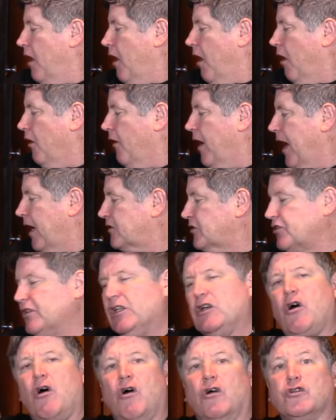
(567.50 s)
are actually
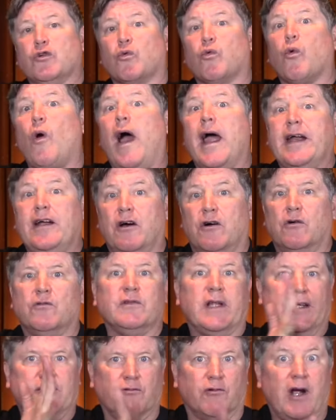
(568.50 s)
called rhino,
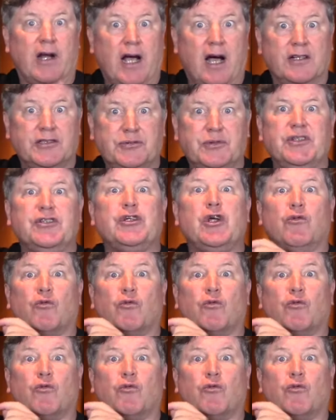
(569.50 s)
like rhinoceros,